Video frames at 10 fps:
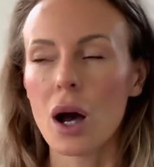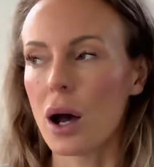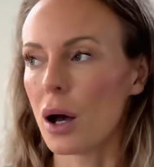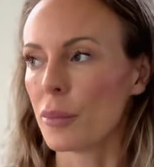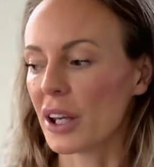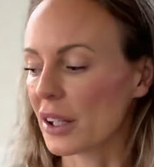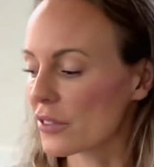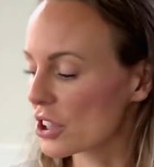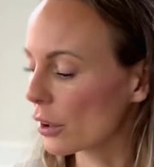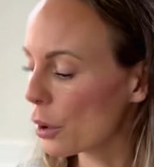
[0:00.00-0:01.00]
It
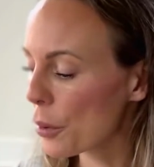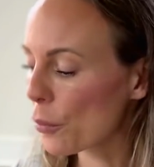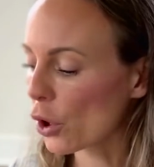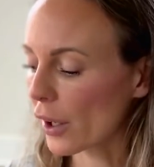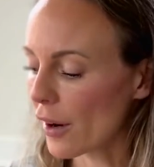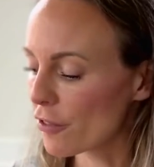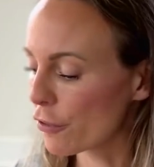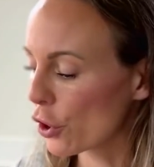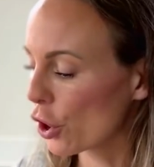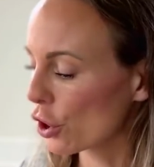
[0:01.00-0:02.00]
gives a little bit more
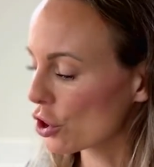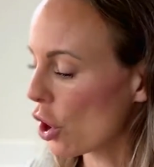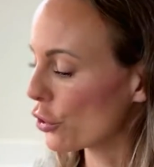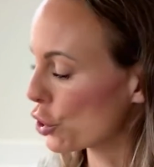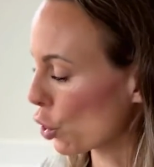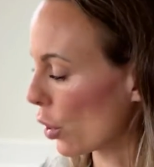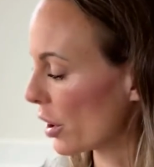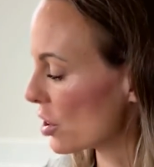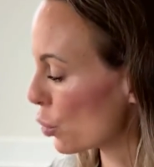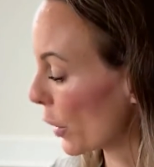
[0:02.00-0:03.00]
comfort on
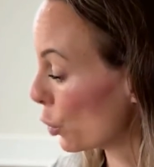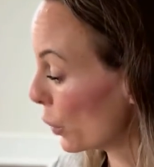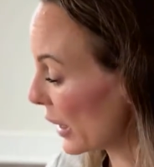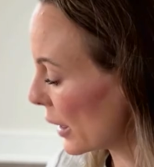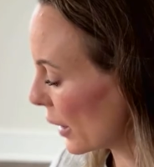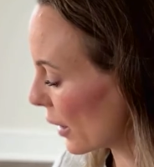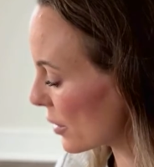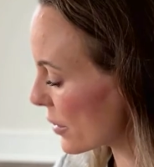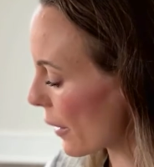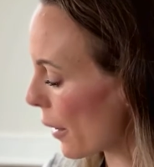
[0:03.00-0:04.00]
joints when you need
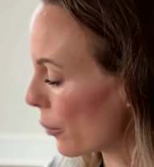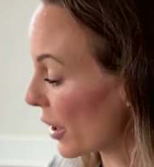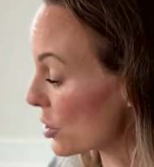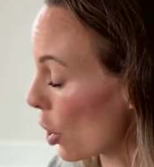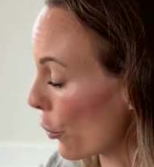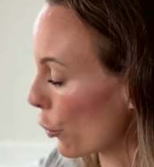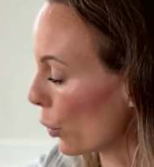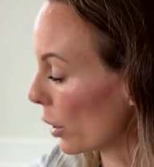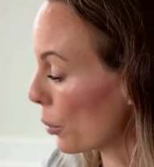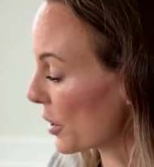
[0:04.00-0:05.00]
it. It's also a
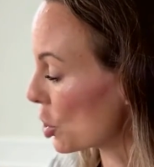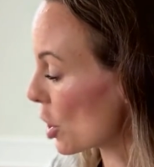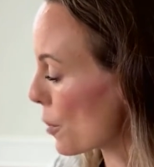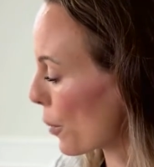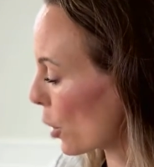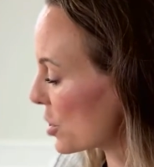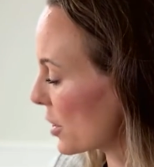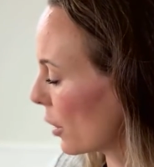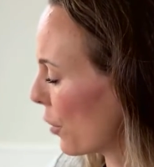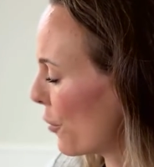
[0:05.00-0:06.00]
little bit cheaper,
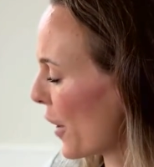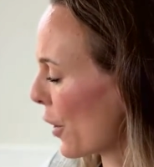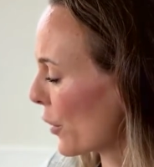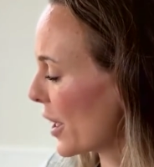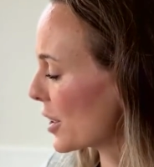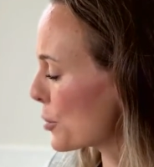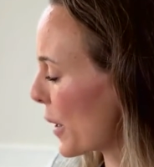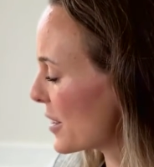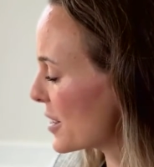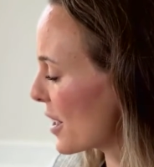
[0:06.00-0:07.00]
still very
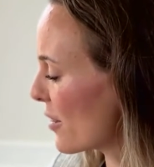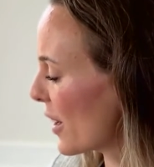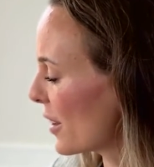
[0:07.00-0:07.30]
expensive